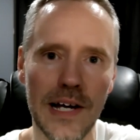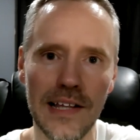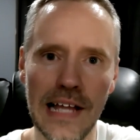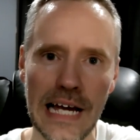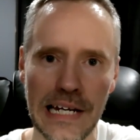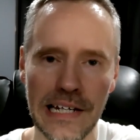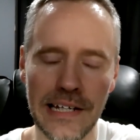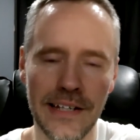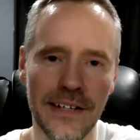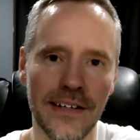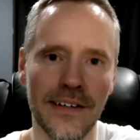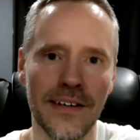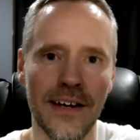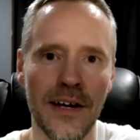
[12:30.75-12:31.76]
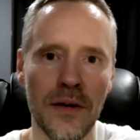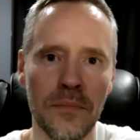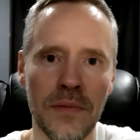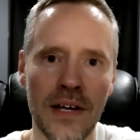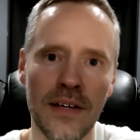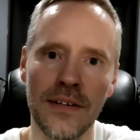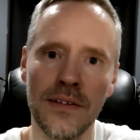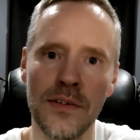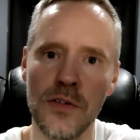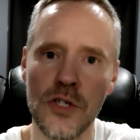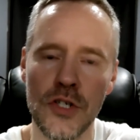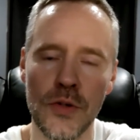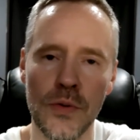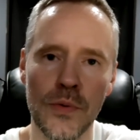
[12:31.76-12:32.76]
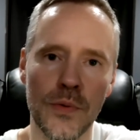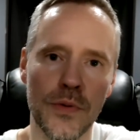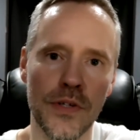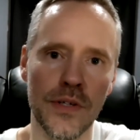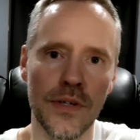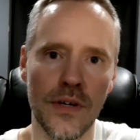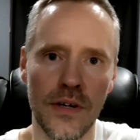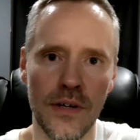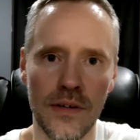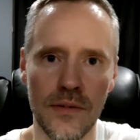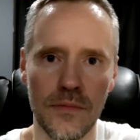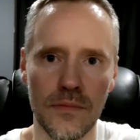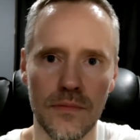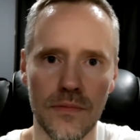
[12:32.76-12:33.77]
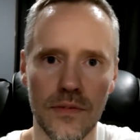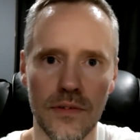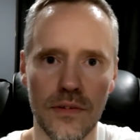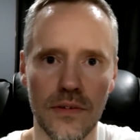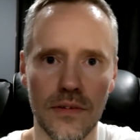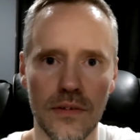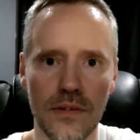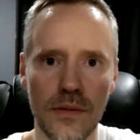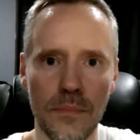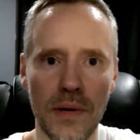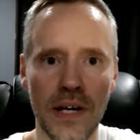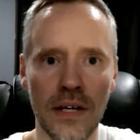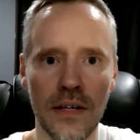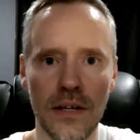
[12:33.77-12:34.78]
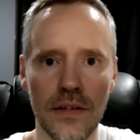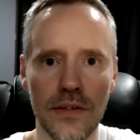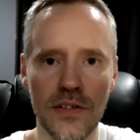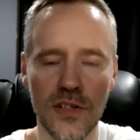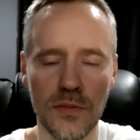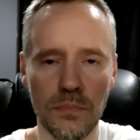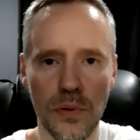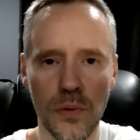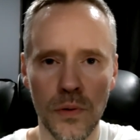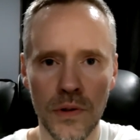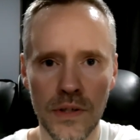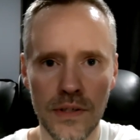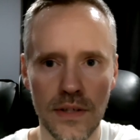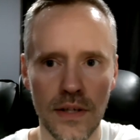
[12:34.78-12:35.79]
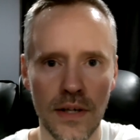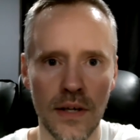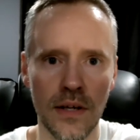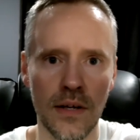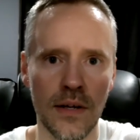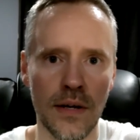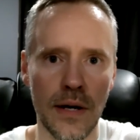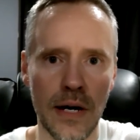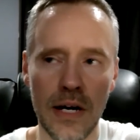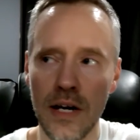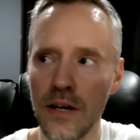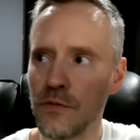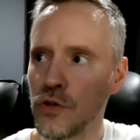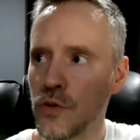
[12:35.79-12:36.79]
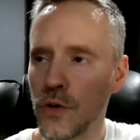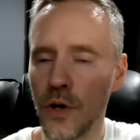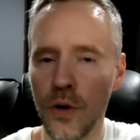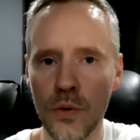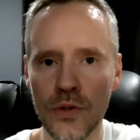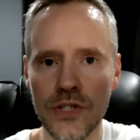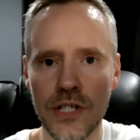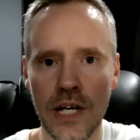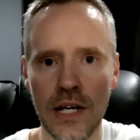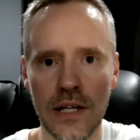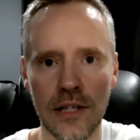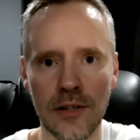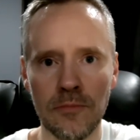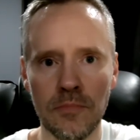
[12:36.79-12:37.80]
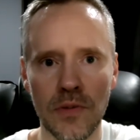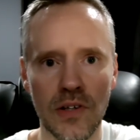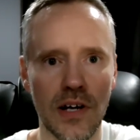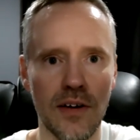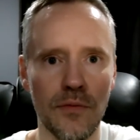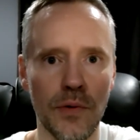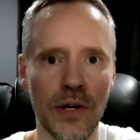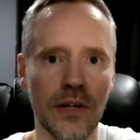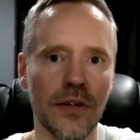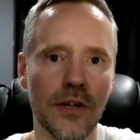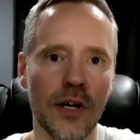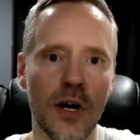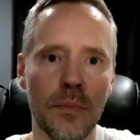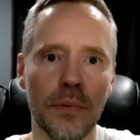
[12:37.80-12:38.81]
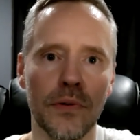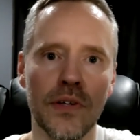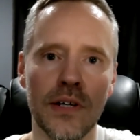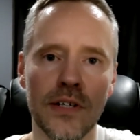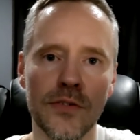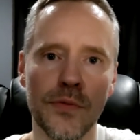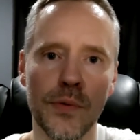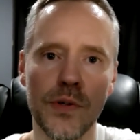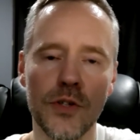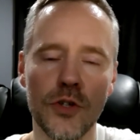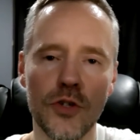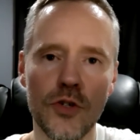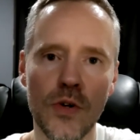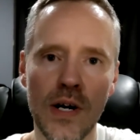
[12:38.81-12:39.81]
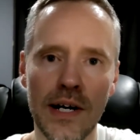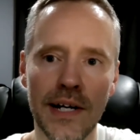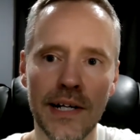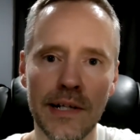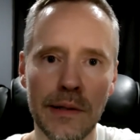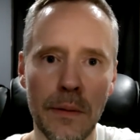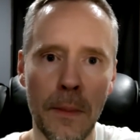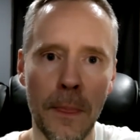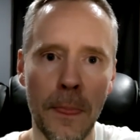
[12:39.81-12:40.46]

I lied again. I'm not gonna show the uh, the paint at this point. I have two coats on. I've waited a couple days for it to dry.